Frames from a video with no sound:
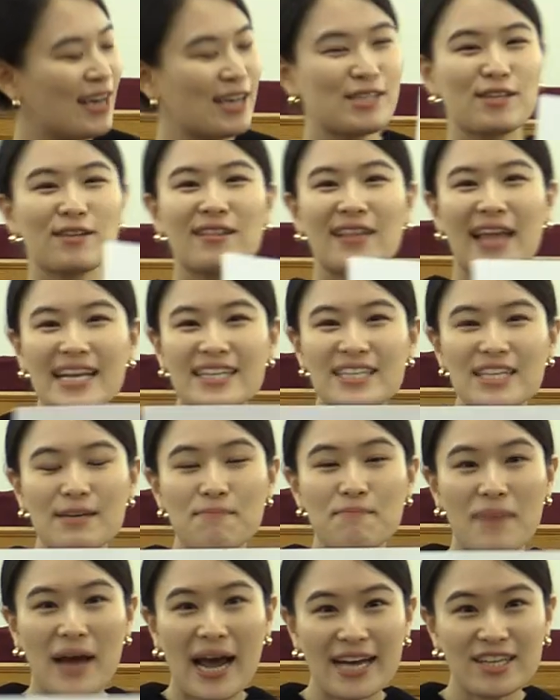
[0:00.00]
So let's
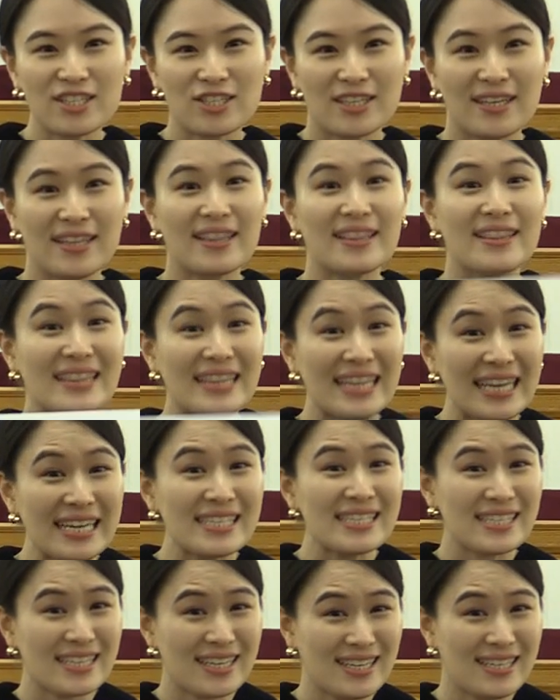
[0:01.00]
imagine
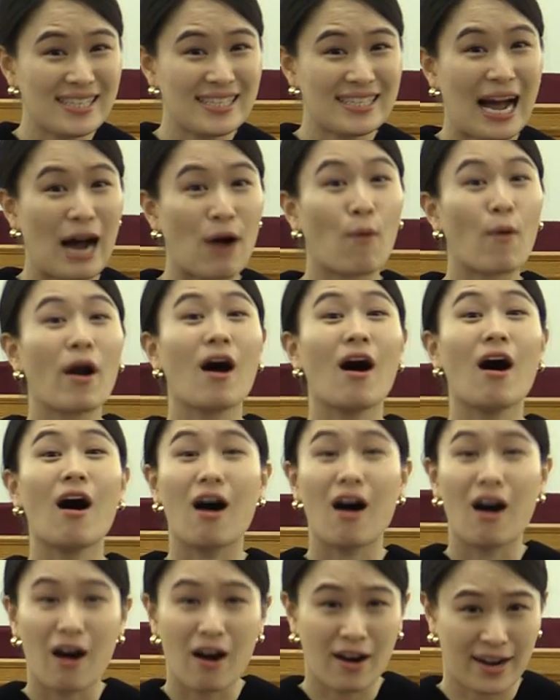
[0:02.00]
this is our
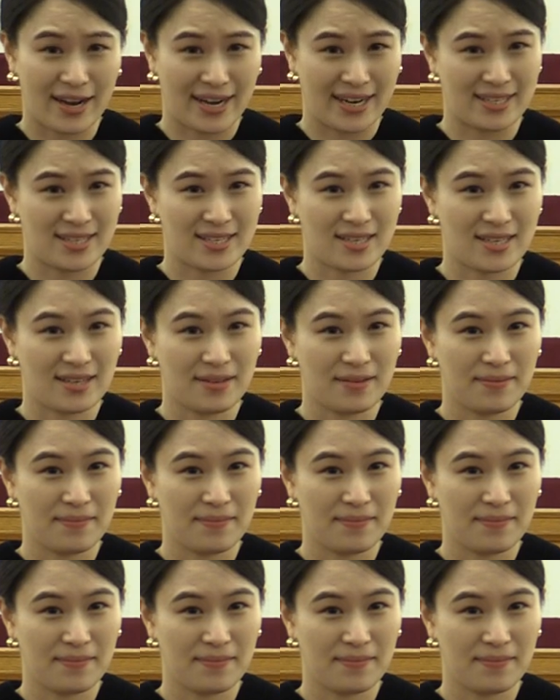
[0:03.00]
heart.